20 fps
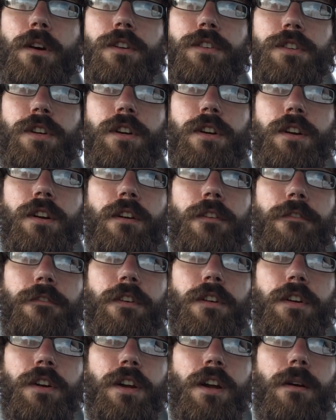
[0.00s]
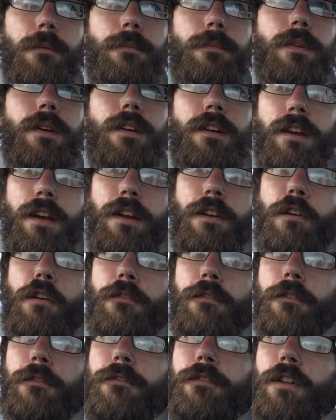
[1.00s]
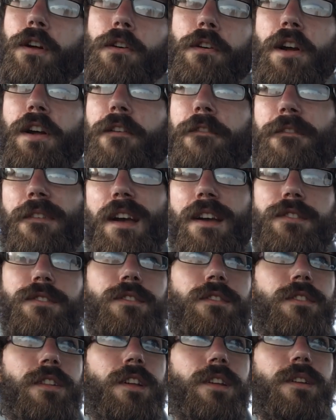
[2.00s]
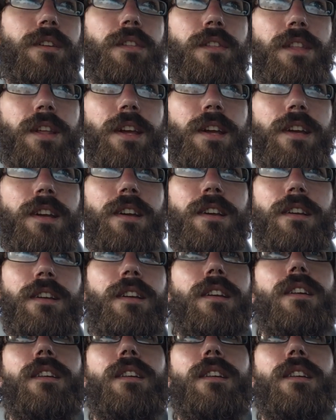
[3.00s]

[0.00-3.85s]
mud jug filling up and overflowing faster than you think